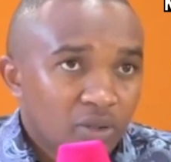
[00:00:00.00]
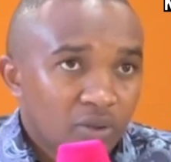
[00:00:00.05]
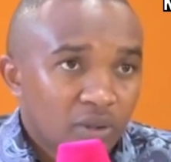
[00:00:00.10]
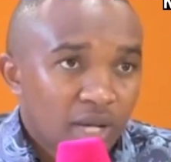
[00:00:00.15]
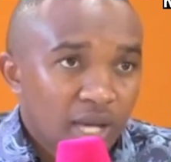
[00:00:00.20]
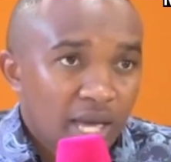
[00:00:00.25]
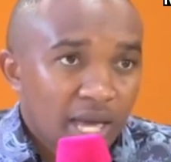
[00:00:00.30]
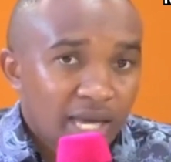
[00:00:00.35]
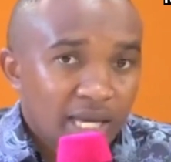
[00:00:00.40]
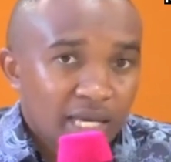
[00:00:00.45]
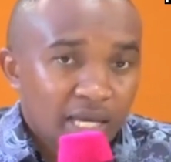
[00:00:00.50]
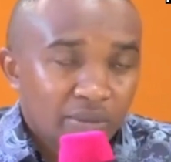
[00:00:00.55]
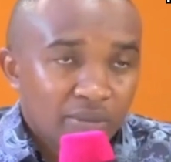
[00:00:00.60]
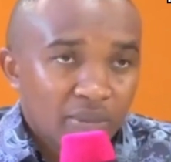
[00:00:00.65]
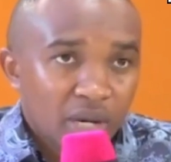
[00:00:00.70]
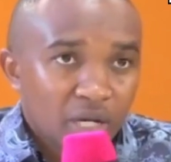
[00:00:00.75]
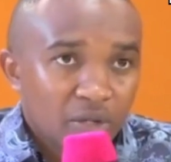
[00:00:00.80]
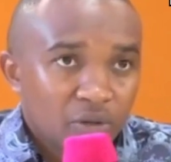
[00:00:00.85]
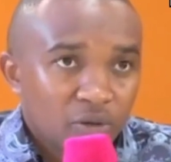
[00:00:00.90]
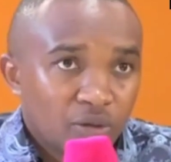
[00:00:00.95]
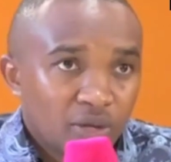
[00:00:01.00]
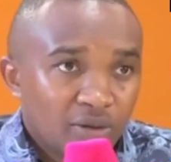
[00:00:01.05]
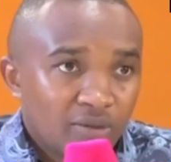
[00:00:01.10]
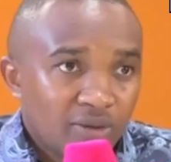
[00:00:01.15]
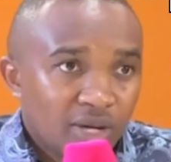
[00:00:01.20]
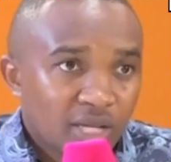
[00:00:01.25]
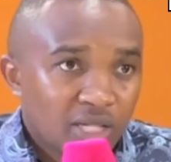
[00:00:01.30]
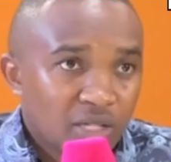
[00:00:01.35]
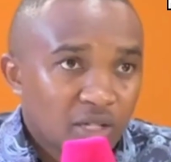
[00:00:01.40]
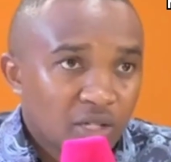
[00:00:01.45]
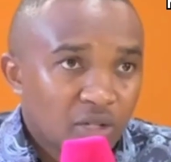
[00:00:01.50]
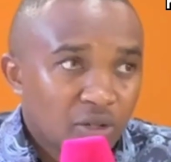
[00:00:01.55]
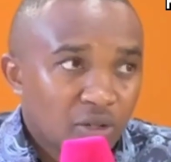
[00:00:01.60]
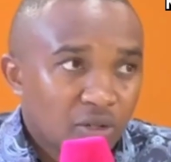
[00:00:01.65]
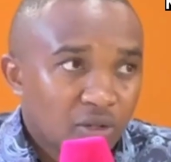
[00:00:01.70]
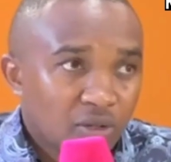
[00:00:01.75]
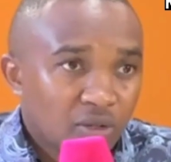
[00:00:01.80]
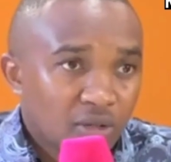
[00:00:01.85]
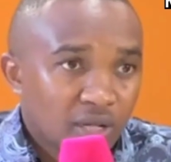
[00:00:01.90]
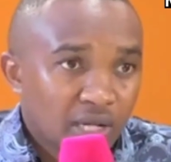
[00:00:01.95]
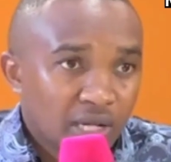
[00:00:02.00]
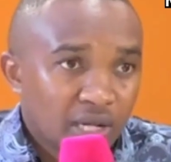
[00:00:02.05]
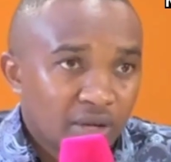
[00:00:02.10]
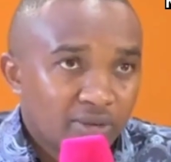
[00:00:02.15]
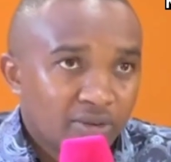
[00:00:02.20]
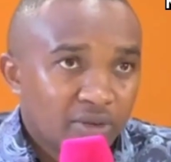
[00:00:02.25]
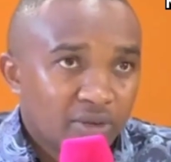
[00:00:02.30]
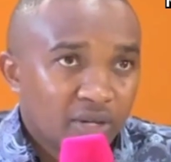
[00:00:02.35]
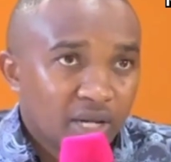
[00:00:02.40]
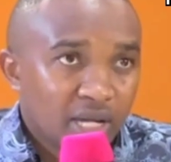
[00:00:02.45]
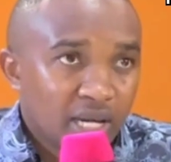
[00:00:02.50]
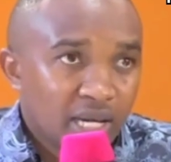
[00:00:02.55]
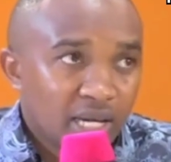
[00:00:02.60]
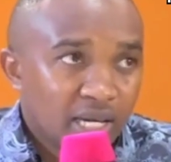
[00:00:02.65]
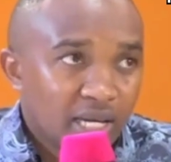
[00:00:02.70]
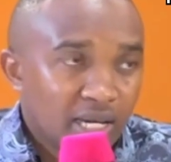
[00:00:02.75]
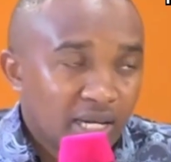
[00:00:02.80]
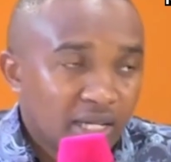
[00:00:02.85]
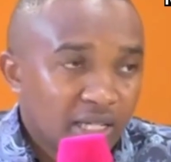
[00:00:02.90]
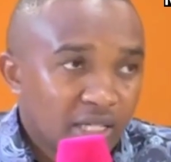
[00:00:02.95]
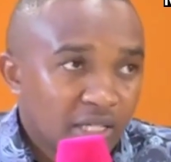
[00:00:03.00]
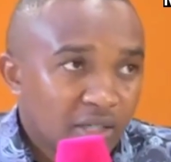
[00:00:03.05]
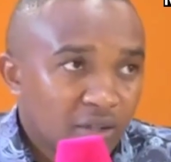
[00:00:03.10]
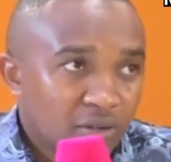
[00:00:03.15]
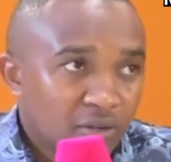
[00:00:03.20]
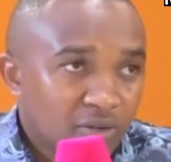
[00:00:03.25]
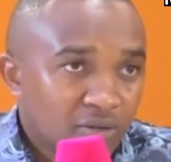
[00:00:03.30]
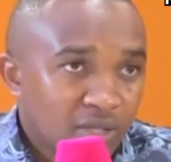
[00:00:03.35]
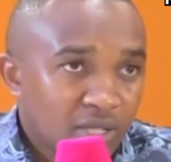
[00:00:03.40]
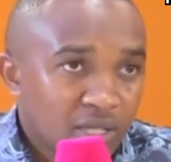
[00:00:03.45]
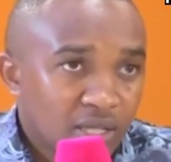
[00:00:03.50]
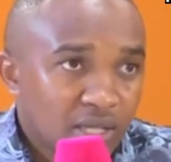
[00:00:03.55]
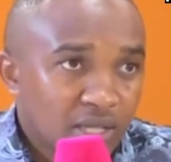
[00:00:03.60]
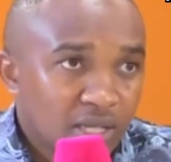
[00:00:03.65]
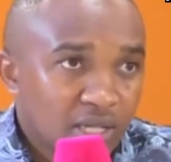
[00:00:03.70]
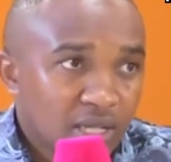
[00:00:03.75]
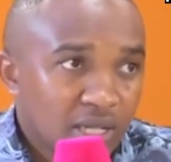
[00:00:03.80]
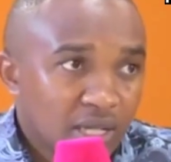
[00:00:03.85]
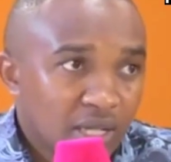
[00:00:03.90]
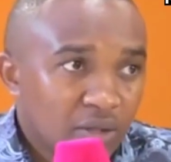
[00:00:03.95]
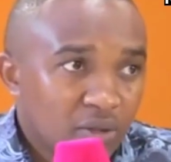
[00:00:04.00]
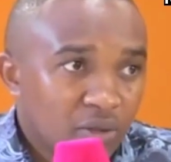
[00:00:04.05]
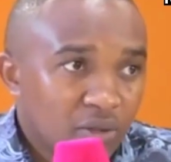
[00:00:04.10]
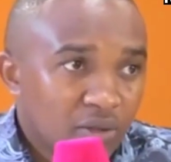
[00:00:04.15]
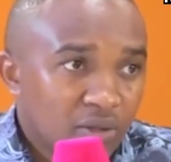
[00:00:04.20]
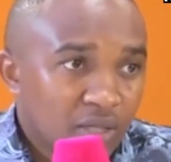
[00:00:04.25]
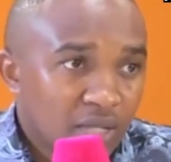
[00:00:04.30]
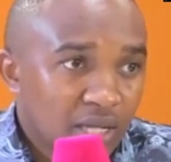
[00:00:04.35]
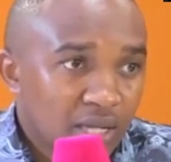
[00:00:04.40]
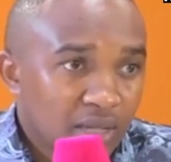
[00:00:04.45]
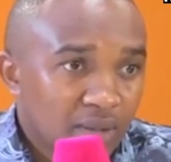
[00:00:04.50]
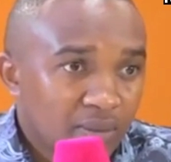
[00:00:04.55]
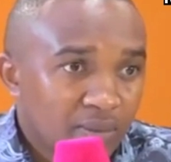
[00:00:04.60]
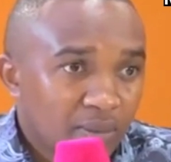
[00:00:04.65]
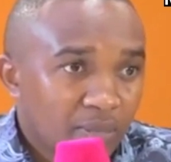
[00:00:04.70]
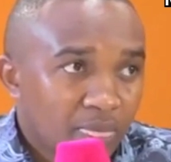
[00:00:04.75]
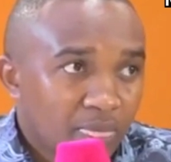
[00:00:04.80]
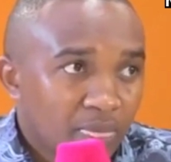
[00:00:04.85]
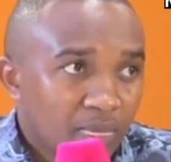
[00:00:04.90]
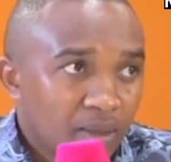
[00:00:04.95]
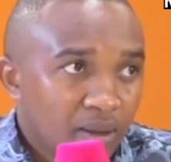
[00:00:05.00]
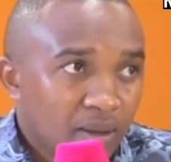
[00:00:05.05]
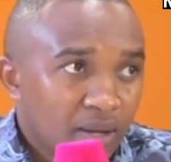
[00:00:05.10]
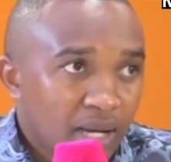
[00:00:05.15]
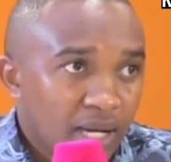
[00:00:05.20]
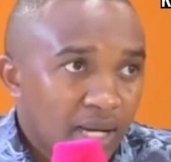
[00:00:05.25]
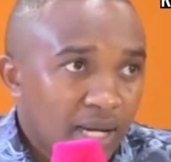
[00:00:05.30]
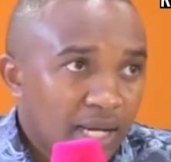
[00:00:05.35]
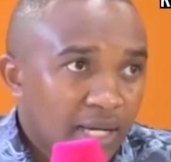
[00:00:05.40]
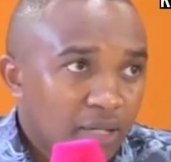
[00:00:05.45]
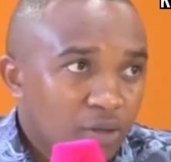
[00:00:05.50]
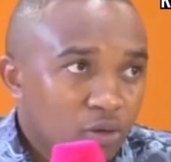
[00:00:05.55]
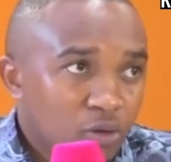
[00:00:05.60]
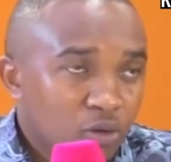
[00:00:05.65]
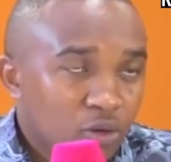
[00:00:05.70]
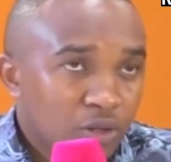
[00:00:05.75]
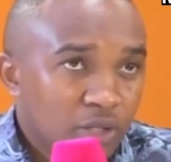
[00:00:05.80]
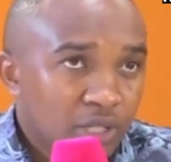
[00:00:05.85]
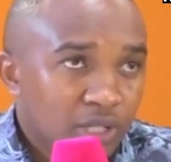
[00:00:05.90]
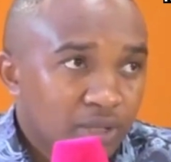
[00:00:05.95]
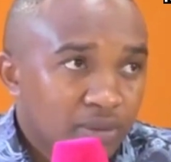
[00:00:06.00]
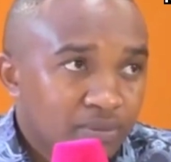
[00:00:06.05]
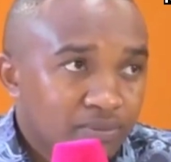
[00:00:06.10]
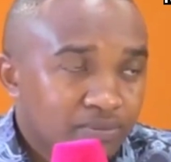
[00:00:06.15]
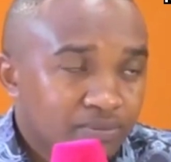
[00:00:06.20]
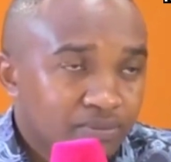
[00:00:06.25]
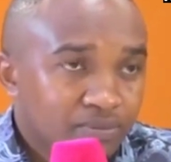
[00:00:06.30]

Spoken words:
So when I came back to the first door, and I found a high-ranking officer, and I told her, I'd like to go in.